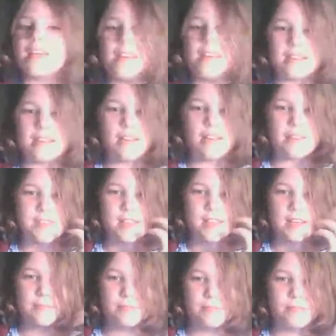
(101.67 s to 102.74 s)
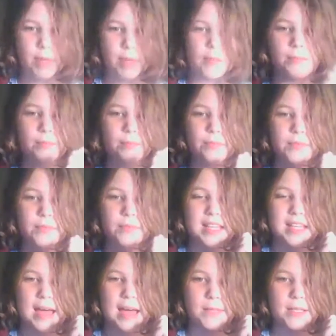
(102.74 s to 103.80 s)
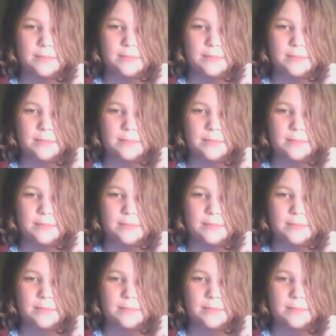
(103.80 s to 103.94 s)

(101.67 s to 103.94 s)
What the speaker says: and all of a sudden, boom, stabbed.